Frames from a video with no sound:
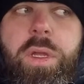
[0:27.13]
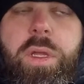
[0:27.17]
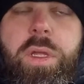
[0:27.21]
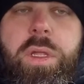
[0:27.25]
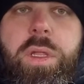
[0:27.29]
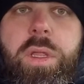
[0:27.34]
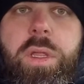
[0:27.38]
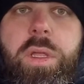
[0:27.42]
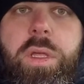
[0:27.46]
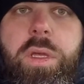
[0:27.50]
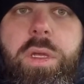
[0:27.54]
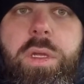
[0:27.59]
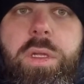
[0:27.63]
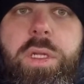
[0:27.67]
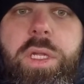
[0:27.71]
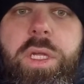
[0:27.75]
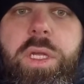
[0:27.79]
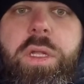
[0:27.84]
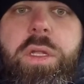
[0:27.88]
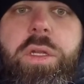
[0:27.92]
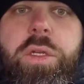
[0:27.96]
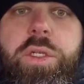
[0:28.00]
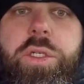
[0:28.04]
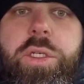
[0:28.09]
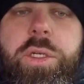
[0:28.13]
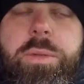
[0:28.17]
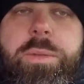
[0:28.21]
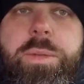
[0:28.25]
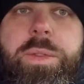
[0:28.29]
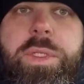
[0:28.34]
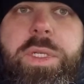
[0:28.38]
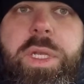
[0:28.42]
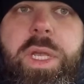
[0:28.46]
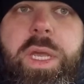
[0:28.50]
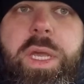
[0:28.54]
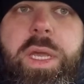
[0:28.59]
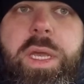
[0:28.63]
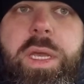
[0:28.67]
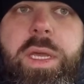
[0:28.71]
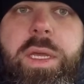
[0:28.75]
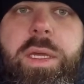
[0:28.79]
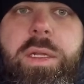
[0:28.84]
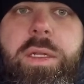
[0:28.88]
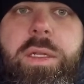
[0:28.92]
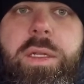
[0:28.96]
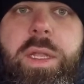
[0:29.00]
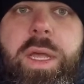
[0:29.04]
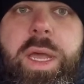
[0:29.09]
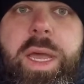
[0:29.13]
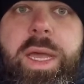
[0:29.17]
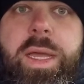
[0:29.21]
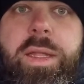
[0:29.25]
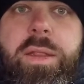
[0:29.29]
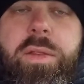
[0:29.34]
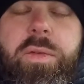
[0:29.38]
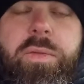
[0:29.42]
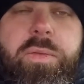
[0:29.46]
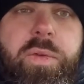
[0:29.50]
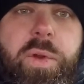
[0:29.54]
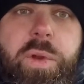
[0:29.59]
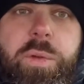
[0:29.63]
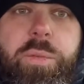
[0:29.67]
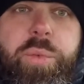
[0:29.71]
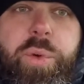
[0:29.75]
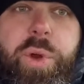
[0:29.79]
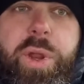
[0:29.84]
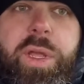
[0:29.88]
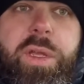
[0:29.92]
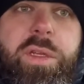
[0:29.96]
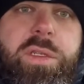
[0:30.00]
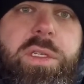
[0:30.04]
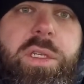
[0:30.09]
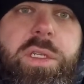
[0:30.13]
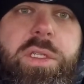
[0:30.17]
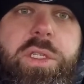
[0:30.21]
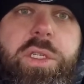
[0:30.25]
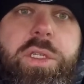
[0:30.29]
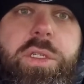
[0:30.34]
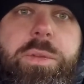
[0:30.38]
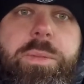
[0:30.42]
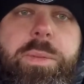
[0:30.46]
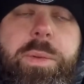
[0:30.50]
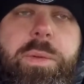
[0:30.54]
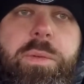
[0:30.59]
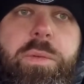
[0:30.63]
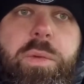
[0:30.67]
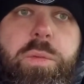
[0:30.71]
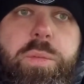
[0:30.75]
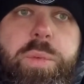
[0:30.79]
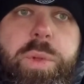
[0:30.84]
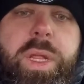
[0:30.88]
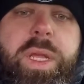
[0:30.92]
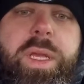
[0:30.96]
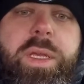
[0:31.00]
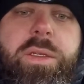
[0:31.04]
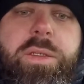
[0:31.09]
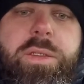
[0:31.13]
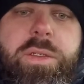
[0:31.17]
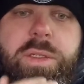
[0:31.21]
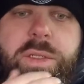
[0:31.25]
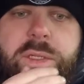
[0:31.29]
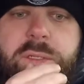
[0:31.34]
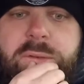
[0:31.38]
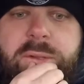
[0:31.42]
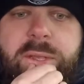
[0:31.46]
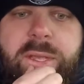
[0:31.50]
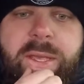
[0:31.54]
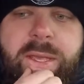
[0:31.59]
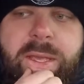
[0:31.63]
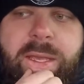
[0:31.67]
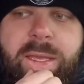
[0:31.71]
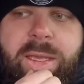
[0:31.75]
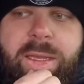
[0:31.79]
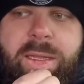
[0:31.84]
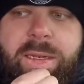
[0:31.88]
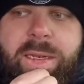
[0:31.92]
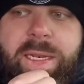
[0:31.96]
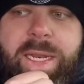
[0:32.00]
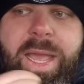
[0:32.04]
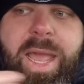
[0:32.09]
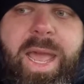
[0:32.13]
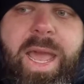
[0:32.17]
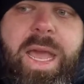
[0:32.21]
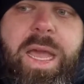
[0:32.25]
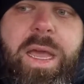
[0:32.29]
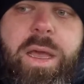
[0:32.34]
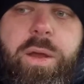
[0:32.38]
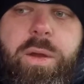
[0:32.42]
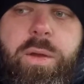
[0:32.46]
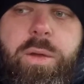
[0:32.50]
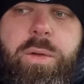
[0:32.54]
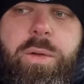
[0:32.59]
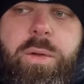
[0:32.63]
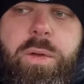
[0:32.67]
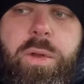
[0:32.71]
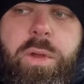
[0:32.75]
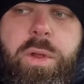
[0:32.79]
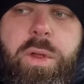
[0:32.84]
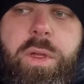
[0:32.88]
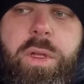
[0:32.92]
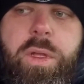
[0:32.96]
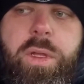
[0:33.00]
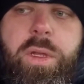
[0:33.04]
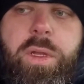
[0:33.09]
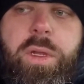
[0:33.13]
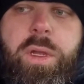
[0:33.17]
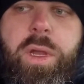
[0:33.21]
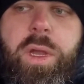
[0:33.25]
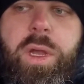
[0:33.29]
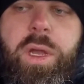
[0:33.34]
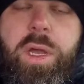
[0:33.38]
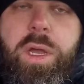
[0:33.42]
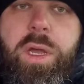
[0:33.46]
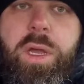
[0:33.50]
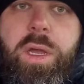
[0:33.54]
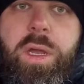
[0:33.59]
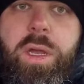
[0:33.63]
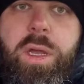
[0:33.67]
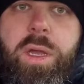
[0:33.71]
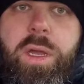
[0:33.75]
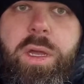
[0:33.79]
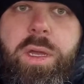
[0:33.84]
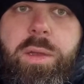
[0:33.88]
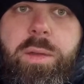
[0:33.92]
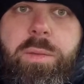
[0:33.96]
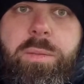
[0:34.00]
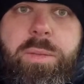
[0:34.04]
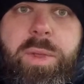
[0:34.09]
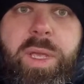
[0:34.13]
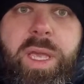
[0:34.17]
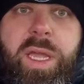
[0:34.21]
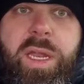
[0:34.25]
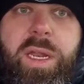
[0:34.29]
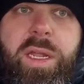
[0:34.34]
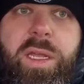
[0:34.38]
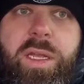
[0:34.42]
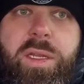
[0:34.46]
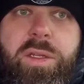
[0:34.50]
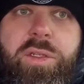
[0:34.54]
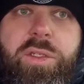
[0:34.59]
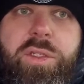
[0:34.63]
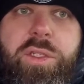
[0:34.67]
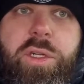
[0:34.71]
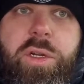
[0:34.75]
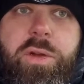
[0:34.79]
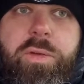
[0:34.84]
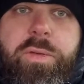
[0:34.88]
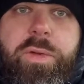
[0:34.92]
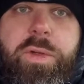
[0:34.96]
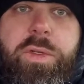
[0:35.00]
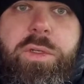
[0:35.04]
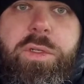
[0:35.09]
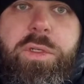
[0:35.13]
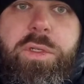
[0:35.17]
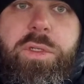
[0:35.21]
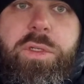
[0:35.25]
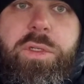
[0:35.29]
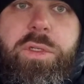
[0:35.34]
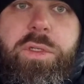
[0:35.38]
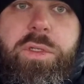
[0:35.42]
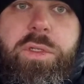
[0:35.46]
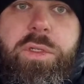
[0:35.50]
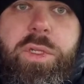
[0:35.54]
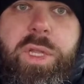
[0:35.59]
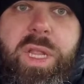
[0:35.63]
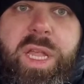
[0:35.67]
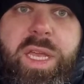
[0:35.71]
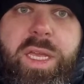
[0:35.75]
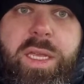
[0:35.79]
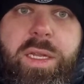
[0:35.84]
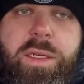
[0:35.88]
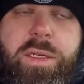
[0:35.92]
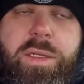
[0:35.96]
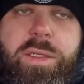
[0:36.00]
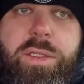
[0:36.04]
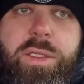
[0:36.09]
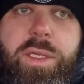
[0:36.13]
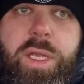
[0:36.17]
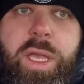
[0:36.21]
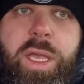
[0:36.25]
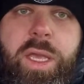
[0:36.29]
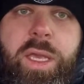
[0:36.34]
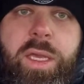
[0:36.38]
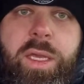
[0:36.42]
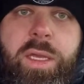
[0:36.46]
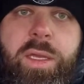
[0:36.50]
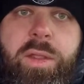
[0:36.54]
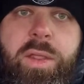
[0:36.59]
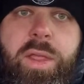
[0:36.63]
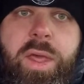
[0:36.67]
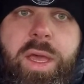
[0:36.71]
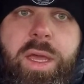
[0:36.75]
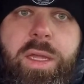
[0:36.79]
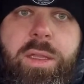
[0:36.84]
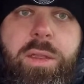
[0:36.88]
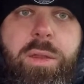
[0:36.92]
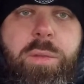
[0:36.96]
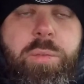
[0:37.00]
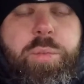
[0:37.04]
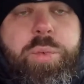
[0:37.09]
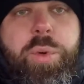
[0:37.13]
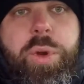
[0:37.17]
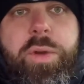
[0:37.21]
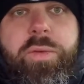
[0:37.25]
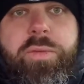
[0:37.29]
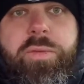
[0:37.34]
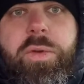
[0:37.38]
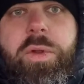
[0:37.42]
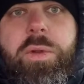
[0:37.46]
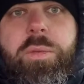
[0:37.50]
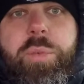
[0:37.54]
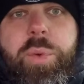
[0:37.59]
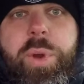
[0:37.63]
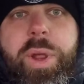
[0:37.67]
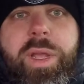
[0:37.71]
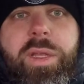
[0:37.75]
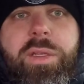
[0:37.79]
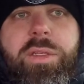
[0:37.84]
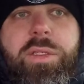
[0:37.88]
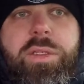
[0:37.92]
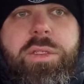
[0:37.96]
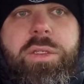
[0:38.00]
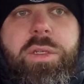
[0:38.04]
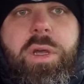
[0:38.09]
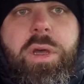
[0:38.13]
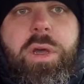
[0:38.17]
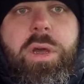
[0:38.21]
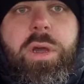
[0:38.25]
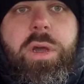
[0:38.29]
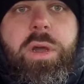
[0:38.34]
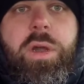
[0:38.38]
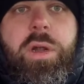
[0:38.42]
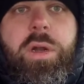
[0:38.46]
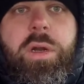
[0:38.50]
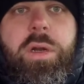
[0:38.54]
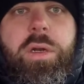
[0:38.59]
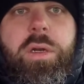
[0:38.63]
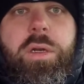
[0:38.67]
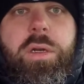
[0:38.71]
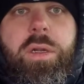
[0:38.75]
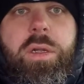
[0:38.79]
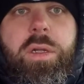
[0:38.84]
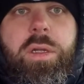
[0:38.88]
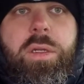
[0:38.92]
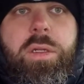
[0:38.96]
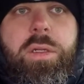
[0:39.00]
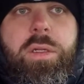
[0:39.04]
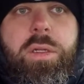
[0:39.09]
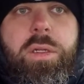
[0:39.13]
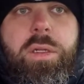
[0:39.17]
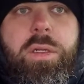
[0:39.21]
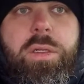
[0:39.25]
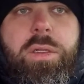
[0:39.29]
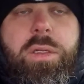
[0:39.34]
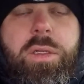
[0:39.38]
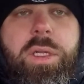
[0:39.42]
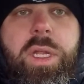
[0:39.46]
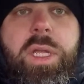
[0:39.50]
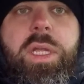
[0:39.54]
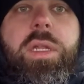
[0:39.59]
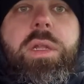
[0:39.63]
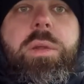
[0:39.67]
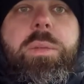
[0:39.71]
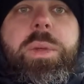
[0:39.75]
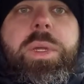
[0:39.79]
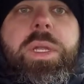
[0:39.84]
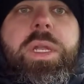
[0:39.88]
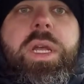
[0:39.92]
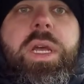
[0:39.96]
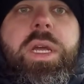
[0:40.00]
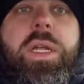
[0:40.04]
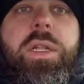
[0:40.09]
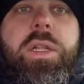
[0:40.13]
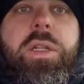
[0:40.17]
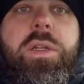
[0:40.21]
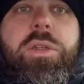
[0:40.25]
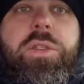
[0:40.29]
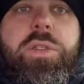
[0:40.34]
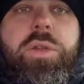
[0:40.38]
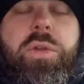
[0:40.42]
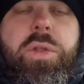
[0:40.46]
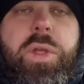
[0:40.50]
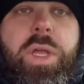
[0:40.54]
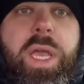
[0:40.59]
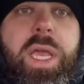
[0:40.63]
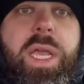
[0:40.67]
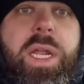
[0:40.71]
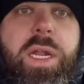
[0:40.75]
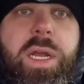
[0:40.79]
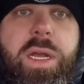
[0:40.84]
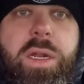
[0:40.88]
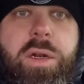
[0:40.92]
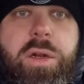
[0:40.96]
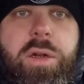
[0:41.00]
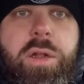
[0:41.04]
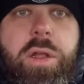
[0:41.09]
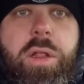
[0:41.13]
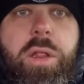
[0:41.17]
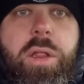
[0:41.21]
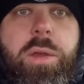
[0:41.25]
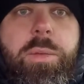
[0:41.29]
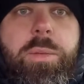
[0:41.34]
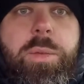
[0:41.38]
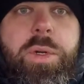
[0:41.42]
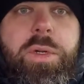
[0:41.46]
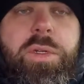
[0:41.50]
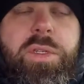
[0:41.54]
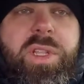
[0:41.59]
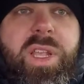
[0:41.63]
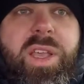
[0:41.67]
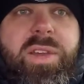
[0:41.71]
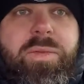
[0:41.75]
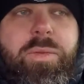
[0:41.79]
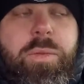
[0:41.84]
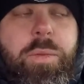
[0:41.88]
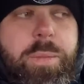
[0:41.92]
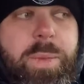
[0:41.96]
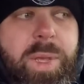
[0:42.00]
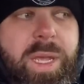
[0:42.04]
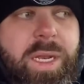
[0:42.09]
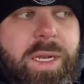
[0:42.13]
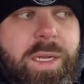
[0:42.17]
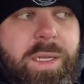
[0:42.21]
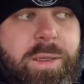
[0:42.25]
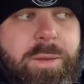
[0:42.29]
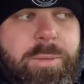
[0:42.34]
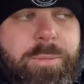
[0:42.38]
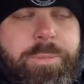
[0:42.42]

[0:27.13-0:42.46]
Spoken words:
the dealership said that the front brakes had just been replaced, and now I'm getting a service light saying that the front brakes need to be done. There's only 800 kilometers left remaining.